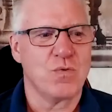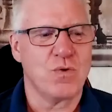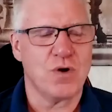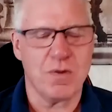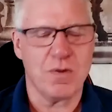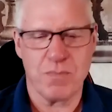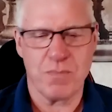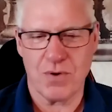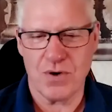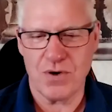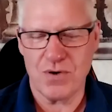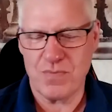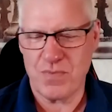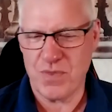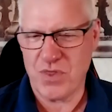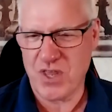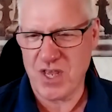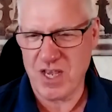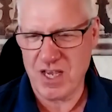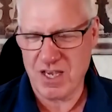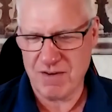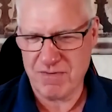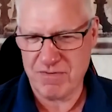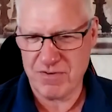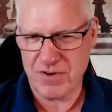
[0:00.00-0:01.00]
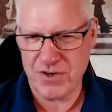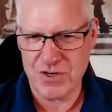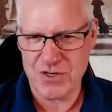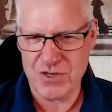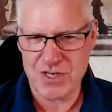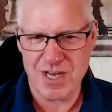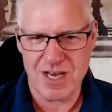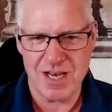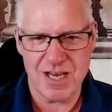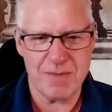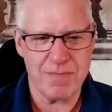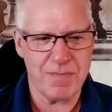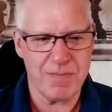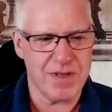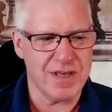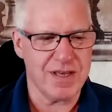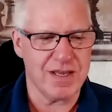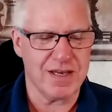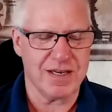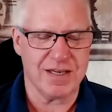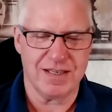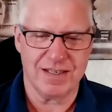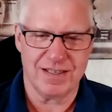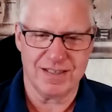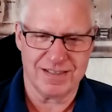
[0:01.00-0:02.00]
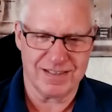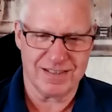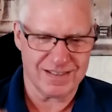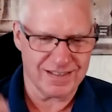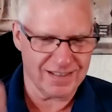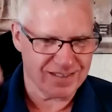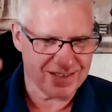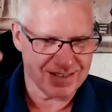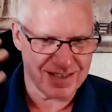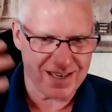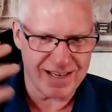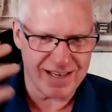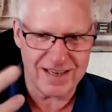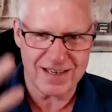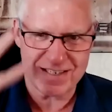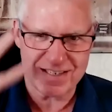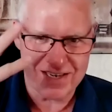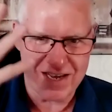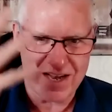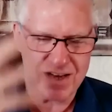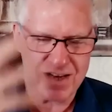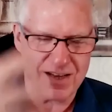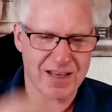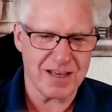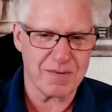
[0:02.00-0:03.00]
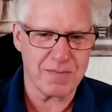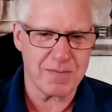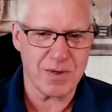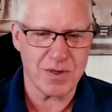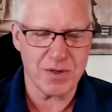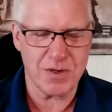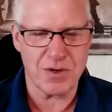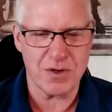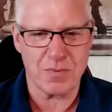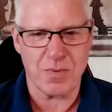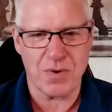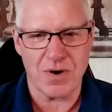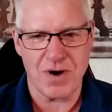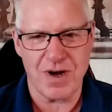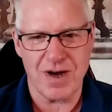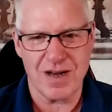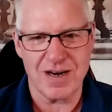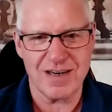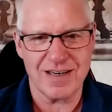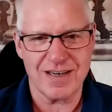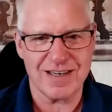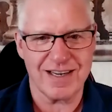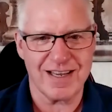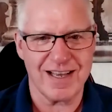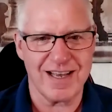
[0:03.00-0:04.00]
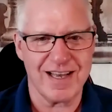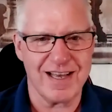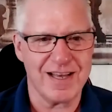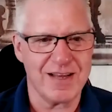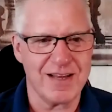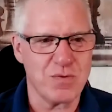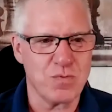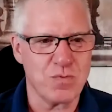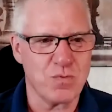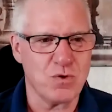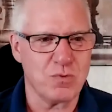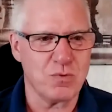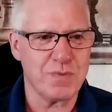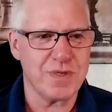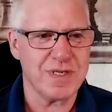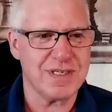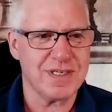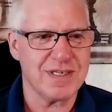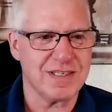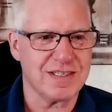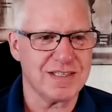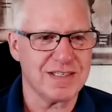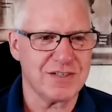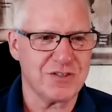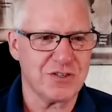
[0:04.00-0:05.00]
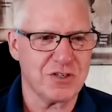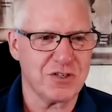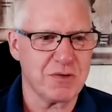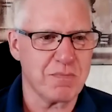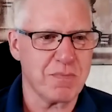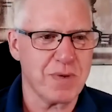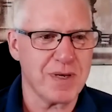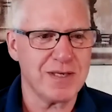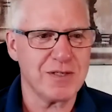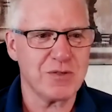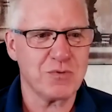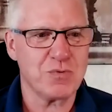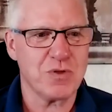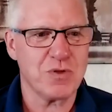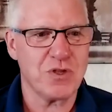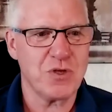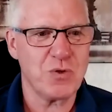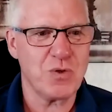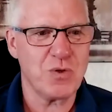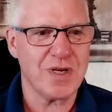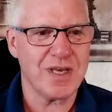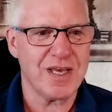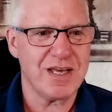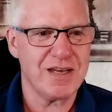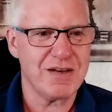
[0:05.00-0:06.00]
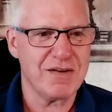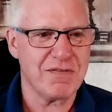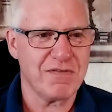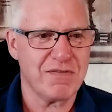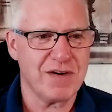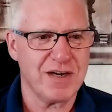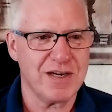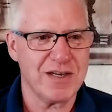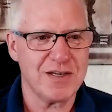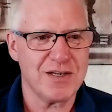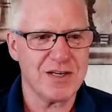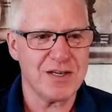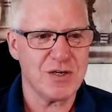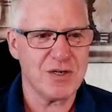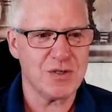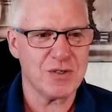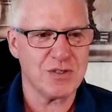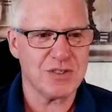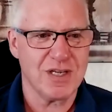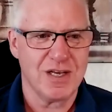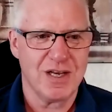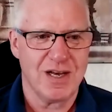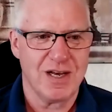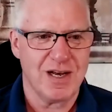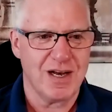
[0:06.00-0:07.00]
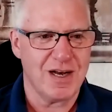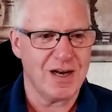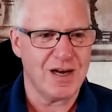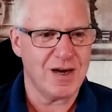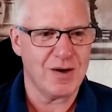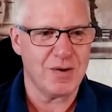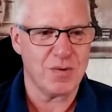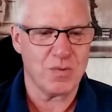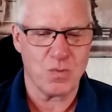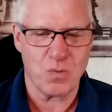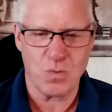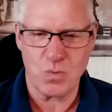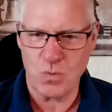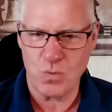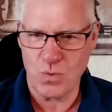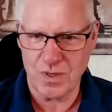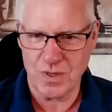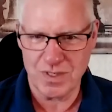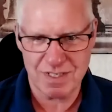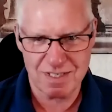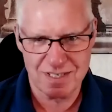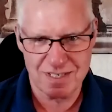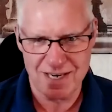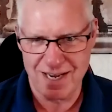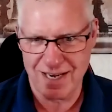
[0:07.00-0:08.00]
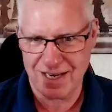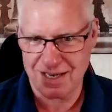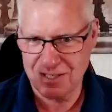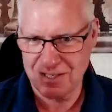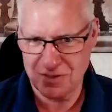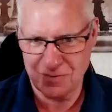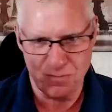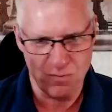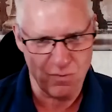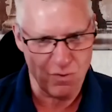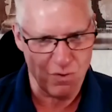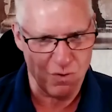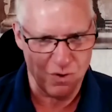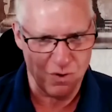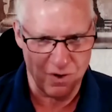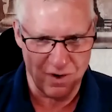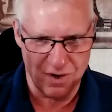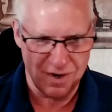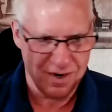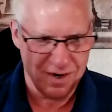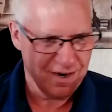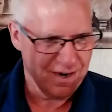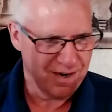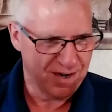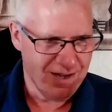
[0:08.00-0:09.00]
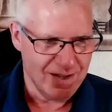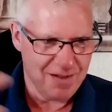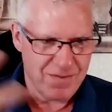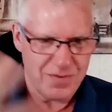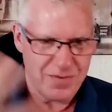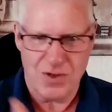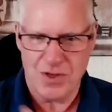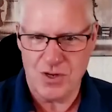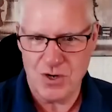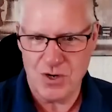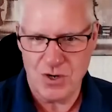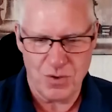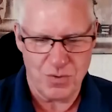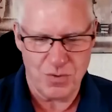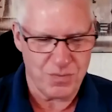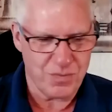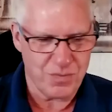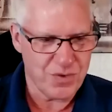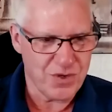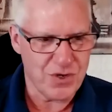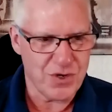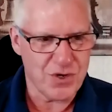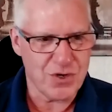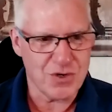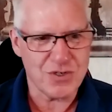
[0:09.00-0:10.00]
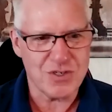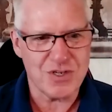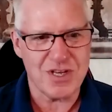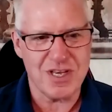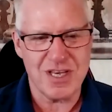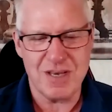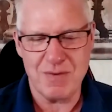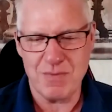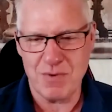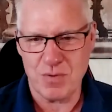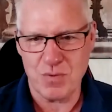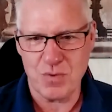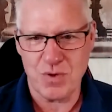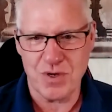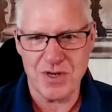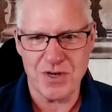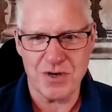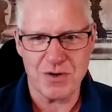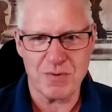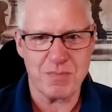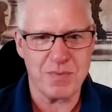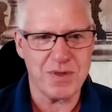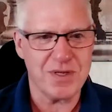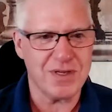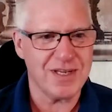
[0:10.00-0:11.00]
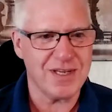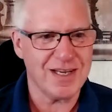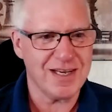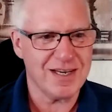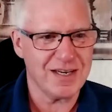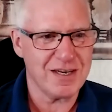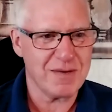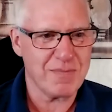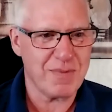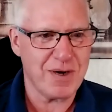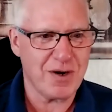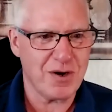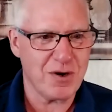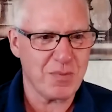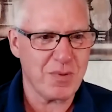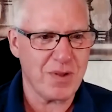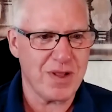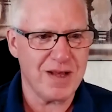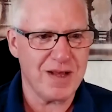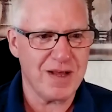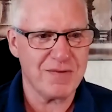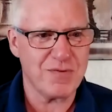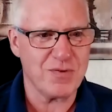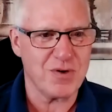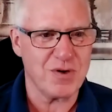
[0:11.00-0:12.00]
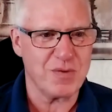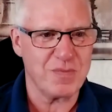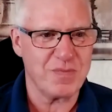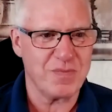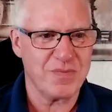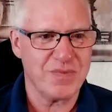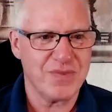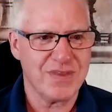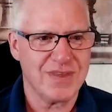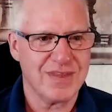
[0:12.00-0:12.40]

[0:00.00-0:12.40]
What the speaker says: Well, Bert, thank you for your time, and it's exciting talking about your product, and we'll be touching base with you again to find out what's next for your team and what you're building on the Power Platform.